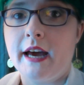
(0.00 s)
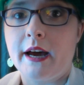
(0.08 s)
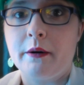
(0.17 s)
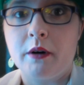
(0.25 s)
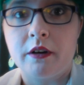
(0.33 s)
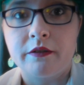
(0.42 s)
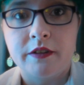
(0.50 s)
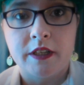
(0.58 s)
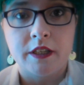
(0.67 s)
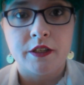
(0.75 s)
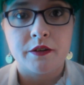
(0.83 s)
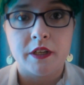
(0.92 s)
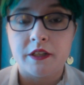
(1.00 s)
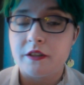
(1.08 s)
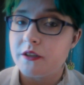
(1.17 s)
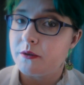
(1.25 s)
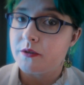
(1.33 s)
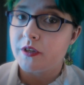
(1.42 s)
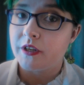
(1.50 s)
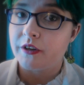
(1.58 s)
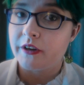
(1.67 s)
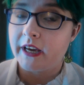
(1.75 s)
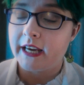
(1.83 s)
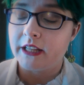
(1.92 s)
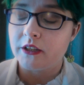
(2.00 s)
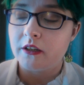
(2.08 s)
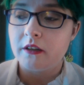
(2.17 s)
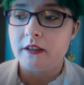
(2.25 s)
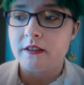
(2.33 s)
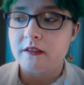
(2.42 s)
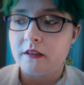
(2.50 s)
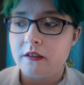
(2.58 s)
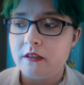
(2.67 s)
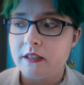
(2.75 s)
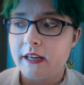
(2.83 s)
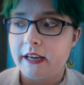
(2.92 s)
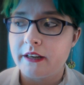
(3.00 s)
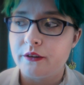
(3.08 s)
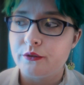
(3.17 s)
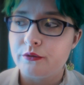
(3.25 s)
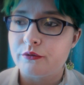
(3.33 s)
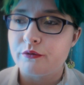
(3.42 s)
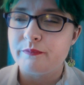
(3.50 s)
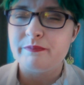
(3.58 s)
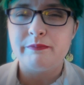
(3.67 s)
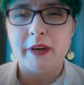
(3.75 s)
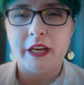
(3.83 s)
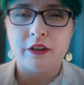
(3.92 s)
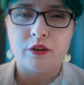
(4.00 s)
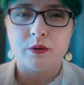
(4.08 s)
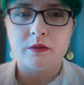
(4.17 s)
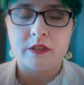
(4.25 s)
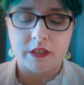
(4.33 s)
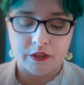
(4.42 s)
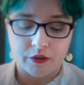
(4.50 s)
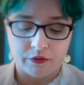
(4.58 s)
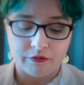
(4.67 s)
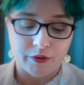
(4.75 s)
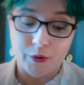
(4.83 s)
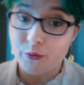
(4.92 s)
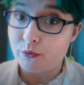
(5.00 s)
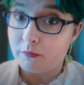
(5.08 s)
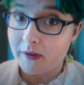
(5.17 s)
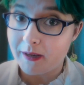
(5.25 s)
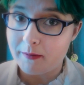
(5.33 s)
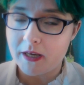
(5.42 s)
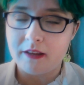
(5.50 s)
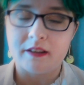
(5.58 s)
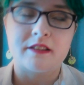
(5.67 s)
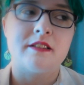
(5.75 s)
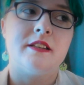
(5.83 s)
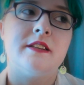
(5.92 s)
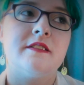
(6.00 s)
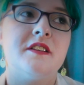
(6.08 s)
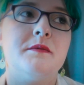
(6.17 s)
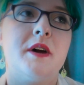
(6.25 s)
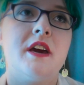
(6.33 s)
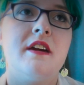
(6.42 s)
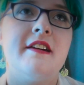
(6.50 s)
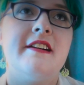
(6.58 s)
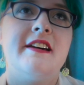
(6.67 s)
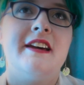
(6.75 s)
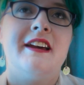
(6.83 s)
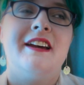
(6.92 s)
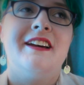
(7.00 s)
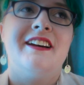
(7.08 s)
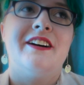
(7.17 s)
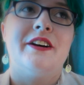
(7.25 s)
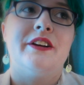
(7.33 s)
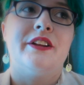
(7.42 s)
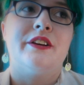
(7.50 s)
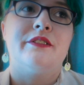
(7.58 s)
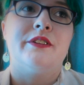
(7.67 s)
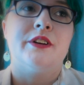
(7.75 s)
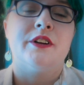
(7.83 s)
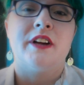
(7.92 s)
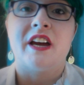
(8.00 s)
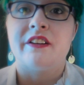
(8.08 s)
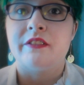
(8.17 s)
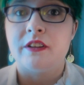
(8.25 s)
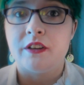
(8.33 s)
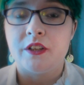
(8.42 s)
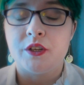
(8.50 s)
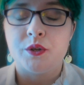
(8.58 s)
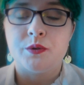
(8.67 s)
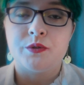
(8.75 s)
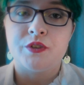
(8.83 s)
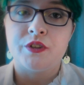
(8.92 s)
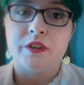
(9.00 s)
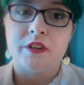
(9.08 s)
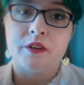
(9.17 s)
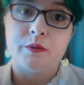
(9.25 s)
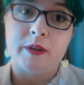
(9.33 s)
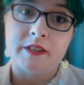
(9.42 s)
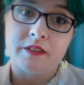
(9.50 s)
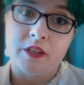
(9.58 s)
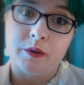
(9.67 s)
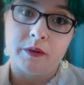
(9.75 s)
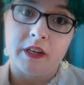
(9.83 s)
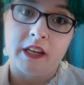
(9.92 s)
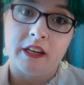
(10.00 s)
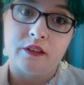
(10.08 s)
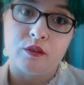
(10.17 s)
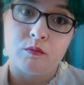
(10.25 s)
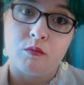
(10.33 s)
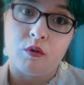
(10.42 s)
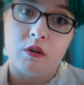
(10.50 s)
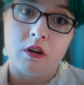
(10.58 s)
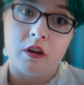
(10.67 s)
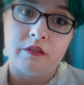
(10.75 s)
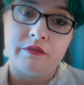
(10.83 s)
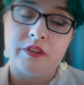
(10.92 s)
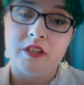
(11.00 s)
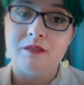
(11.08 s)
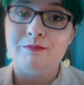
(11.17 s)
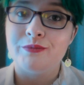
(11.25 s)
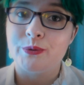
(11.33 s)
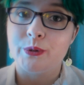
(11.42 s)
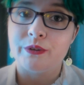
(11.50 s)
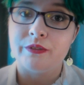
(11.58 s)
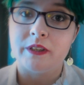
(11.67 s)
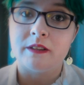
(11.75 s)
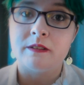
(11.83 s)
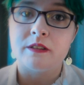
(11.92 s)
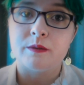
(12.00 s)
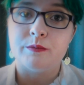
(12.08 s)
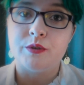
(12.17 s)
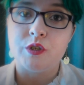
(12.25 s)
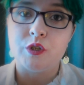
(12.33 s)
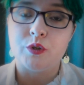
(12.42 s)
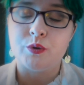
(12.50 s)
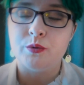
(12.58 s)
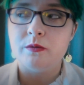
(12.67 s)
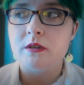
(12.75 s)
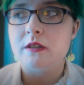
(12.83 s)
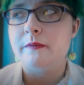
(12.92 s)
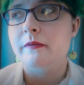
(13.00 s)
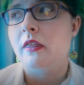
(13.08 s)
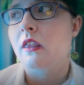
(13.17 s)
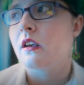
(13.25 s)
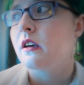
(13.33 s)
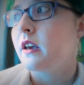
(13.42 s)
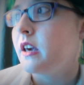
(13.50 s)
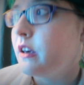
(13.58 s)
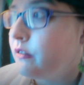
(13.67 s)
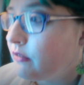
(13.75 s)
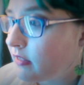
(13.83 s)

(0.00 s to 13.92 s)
how often you need to use your inhaler. It's good to kind of make notes in your phone, maybe that's an easy way. On if you're having to use your rescue inhaler more often, or if it's subdued. If